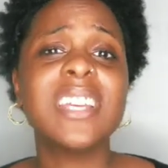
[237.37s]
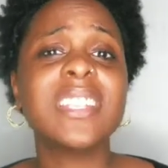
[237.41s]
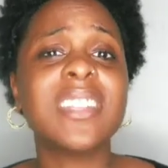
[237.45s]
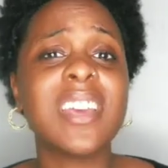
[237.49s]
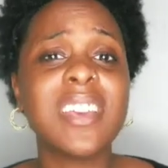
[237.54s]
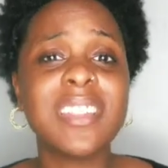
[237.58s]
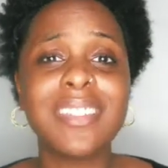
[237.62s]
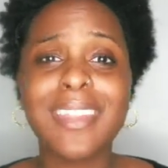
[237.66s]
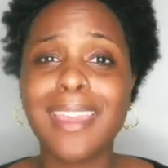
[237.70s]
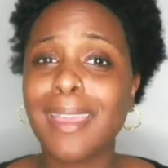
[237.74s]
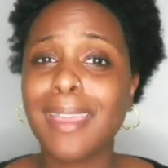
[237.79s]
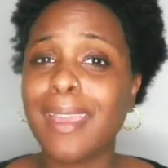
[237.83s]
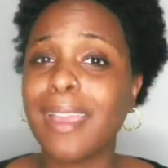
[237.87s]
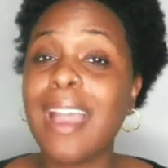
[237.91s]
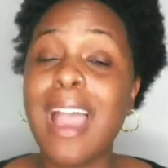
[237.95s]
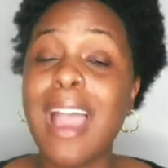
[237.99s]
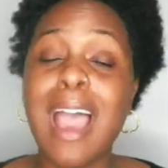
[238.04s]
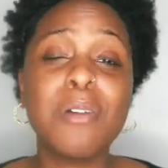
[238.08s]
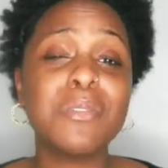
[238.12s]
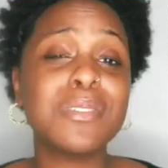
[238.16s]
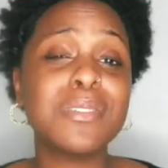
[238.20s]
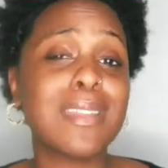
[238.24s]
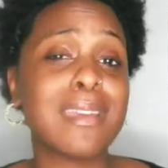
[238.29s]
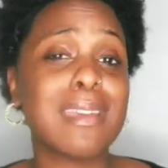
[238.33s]
I
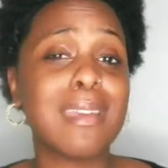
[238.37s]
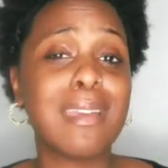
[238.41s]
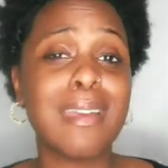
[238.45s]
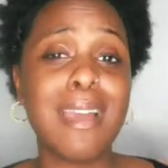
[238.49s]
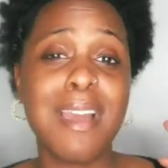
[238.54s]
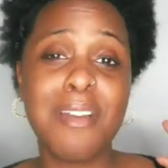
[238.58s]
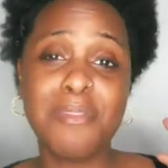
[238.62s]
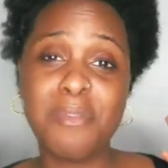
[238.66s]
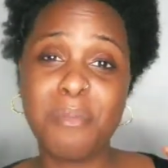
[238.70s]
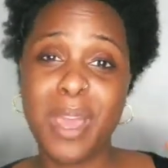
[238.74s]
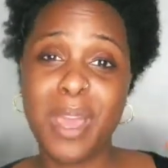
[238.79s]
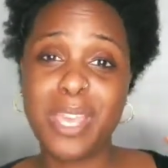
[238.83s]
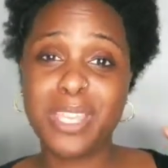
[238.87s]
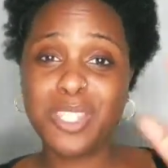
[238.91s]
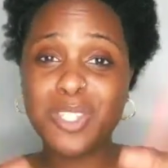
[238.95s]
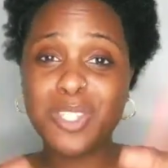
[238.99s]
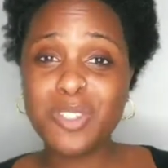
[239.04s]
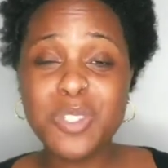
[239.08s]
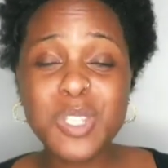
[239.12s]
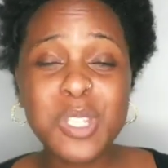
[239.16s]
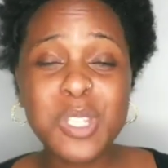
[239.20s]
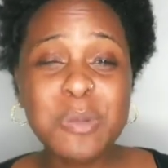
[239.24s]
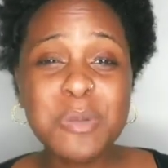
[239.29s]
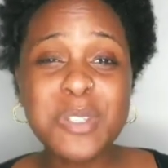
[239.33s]
was thanking God for my
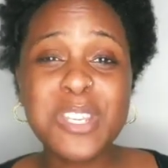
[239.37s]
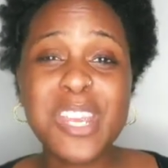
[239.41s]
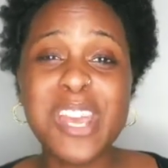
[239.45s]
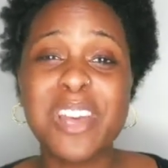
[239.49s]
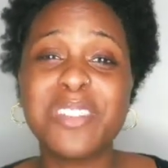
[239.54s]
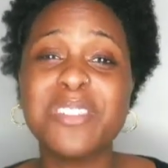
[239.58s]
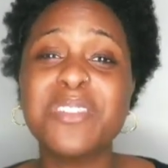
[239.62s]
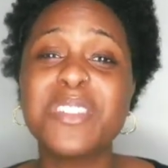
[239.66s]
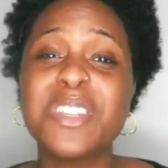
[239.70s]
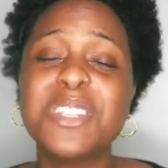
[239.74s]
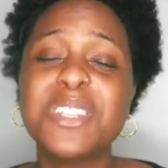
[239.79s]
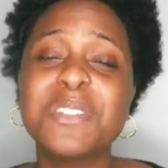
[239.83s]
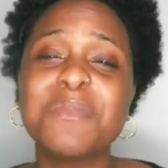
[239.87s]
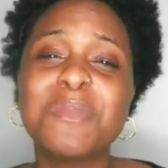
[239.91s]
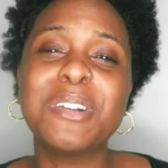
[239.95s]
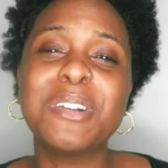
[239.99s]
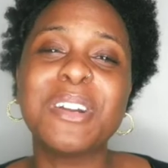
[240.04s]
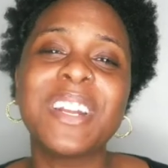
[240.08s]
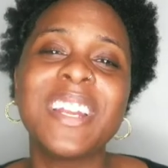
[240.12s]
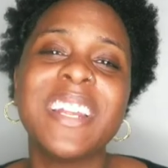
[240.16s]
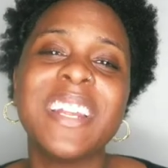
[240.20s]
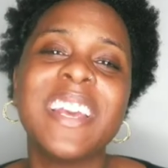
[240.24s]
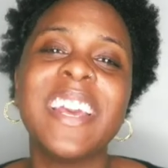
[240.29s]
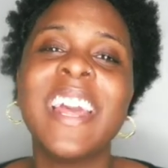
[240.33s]
YouTube channel
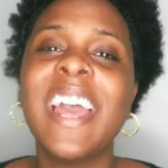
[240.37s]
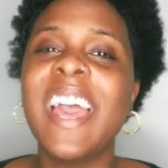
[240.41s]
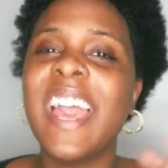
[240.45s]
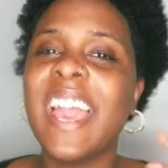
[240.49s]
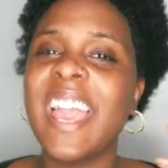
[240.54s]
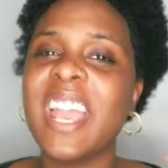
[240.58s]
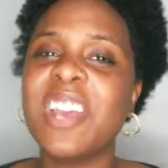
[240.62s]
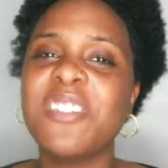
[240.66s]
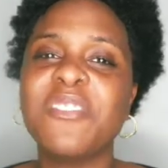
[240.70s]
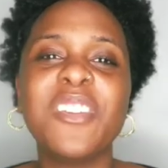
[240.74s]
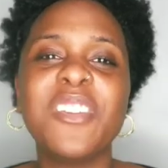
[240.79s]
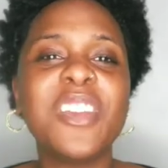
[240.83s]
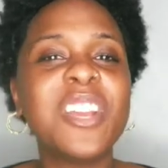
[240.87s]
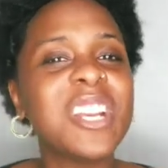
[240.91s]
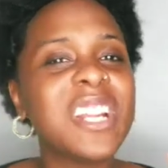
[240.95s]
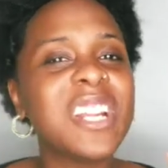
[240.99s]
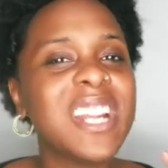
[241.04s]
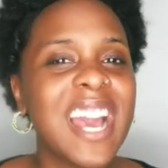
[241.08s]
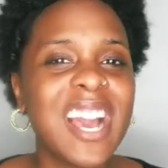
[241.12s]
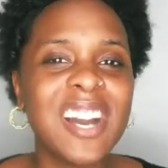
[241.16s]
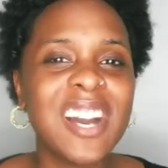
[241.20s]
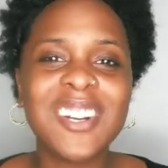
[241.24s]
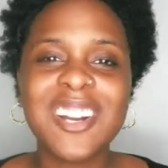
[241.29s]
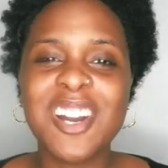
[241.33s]
morning, and
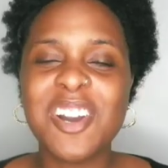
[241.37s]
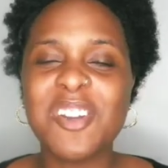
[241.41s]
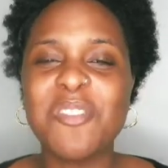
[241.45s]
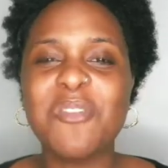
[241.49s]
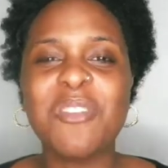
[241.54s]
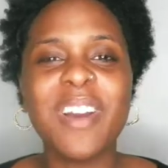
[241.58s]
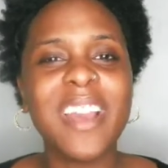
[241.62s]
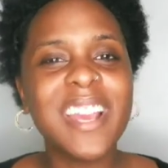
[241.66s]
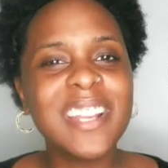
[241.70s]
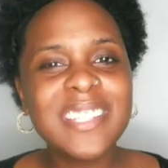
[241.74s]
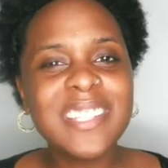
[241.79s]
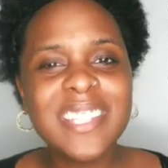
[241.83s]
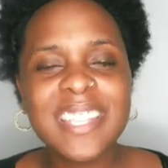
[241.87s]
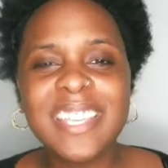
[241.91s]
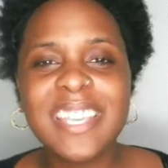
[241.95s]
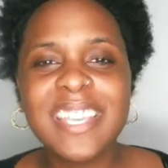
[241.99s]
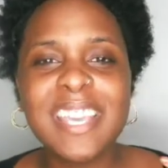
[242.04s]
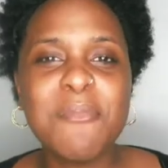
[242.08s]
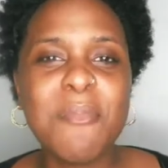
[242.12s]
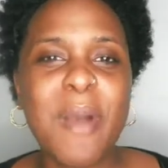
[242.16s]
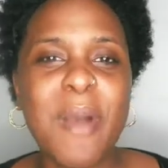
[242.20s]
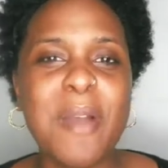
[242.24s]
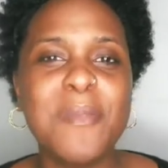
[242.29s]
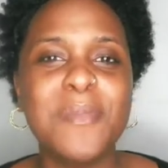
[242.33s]
figuring out a way to
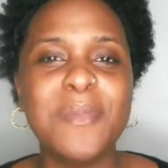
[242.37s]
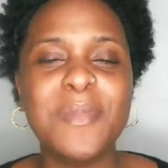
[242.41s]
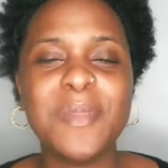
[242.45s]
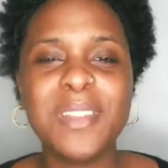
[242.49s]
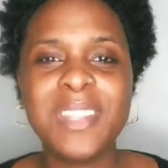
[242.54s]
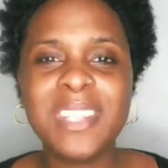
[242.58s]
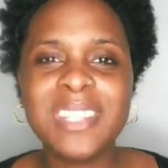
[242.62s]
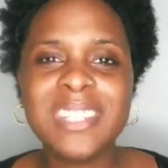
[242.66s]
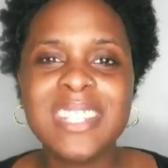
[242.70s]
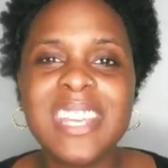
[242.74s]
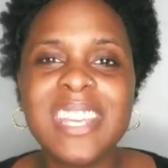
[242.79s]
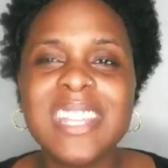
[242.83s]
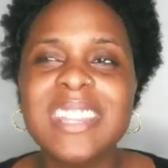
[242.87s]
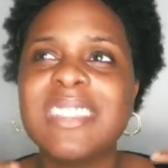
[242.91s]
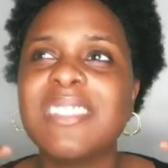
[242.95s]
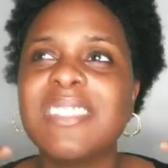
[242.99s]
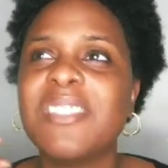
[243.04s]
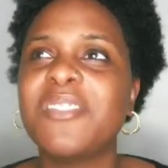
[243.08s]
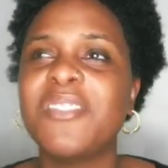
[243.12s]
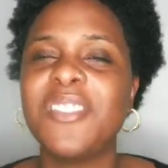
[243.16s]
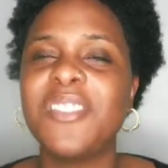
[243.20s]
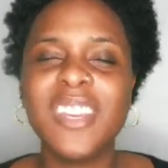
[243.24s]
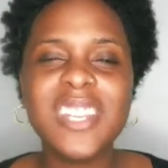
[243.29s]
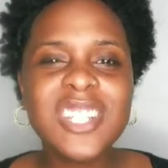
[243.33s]
get
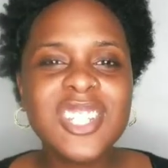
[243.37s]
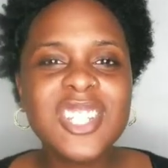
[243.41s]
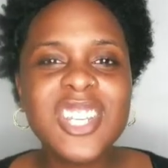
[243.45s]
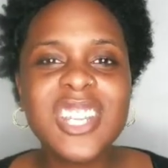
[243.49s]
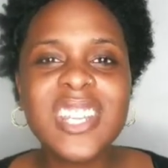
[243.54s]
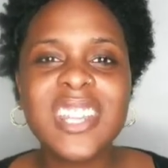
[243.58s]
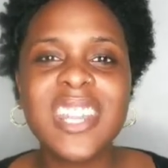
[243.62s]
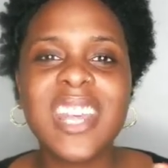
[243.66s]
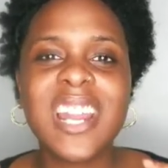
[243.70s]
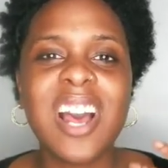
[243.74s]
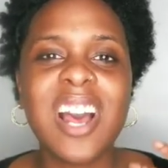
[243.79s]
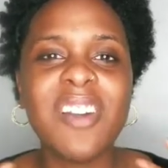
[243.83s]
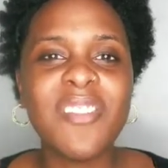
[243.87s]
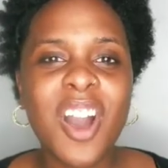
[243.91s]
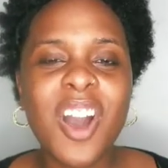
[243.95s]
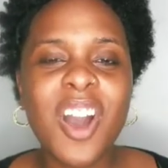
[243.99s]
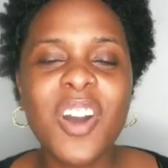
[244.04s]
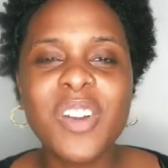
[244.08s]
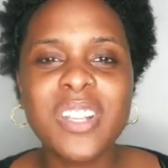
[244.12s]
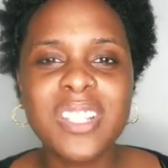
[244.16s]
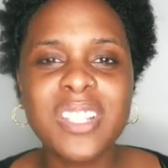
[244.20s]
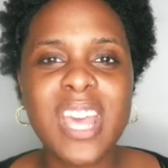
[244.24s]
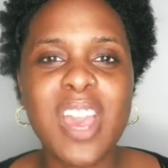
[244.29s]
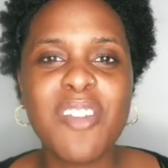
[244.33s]
the vision that I've
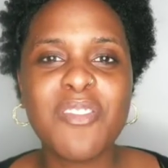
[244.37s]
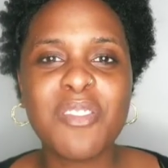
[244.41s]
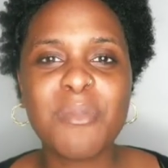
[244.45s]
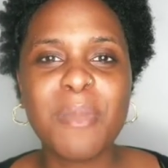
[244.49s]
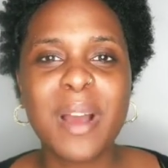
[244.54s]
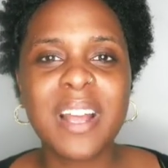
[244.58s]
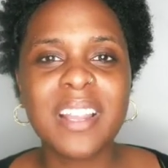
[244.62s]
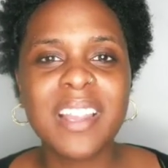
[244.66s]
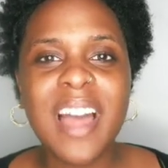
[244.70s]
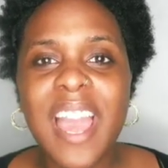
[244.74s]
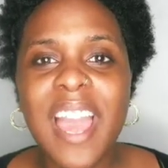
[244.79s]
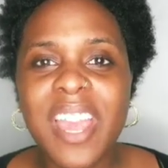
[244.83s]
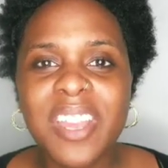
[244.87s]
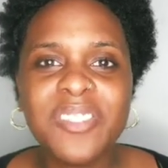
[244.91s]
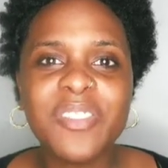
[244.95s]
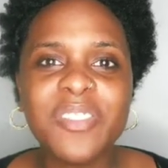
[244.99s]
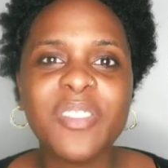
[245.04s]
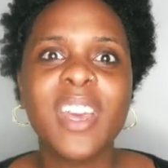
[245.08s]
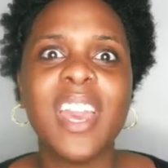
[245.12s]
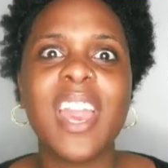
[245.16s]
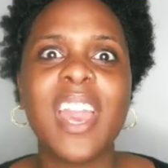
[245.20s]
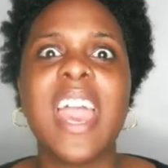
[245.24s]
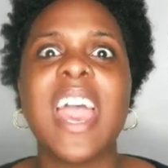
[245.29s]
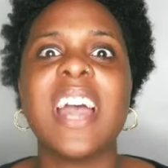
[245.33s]
always had for my life,
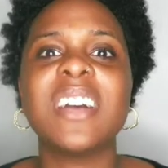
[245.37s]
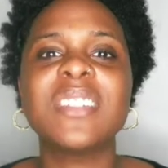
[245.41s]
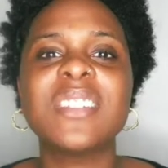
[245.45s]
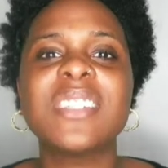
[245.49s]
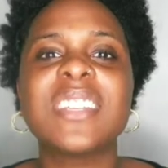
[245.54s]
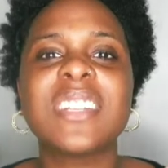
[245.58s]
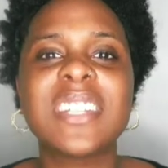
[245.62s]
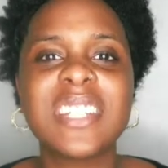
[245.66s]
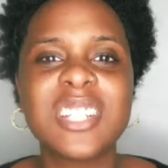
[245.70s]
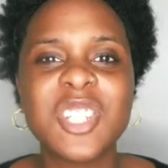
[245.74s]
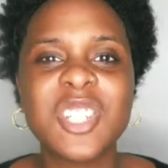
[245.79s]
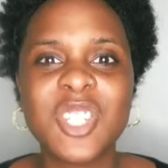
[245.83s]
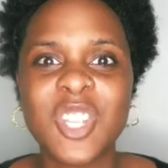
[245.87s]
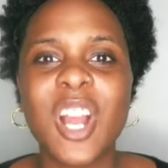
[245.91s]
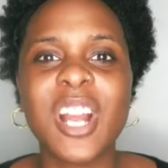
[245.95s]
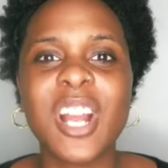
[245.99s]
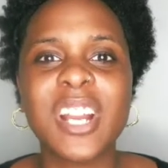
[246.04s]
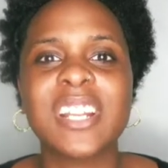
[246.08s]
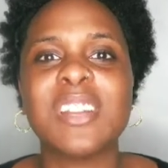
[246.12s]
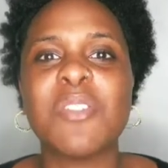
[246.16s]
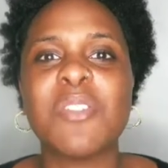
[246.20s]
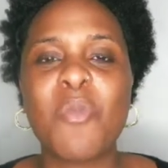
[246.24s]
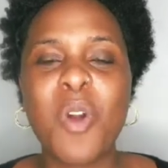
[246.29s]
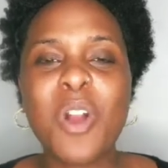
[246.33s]
how to
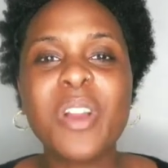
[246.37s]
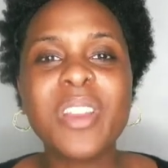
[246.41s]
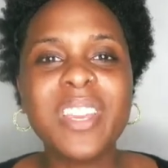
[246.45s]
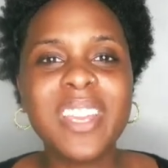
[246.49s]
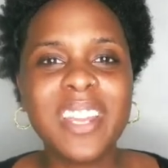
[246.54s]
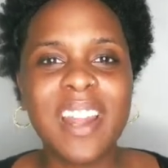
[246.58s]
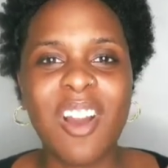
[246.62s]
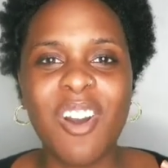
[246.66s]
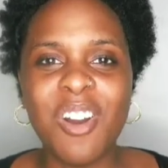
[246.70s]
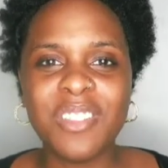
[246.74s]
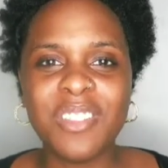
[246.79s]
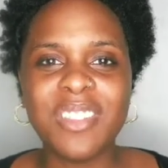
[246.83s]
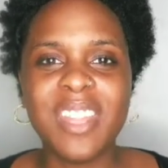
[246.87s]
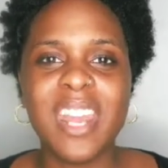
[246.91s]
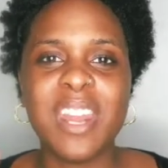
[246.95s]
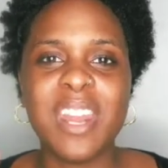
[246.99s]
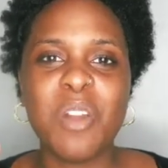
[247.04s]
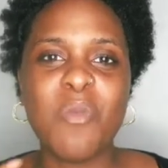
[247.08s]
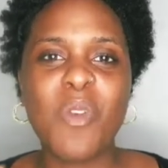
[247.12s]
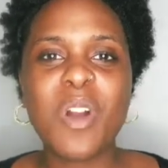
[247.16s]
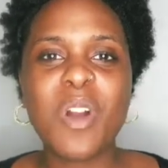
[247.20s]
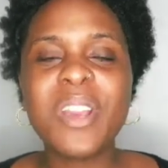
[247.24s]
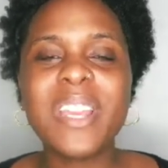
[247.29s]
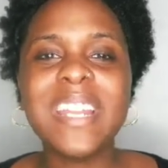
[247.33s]
start working on that
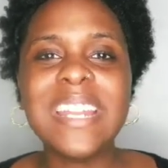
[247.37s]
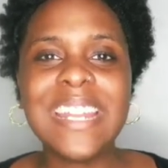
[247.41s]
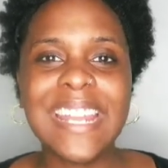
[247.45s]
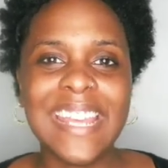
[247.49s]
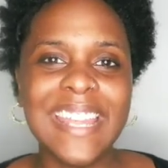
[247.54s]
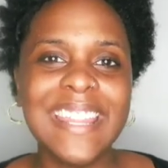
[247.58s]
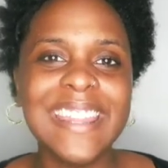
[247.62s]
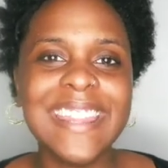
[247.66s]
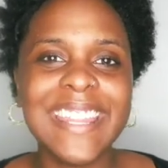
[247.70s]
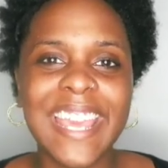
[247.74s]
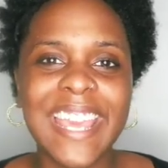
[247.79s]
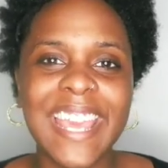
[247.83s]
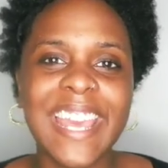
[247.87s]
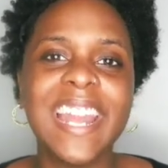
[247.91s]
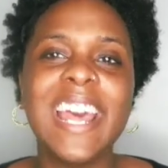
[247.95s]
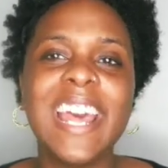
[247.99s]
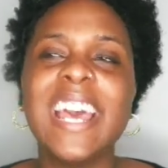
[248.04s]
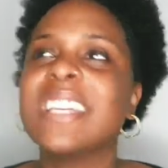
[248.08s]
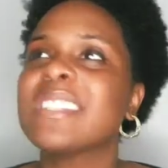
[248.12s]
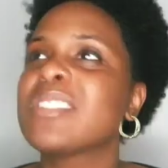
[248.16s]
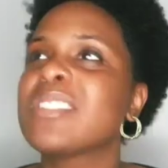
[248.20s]
and working in that.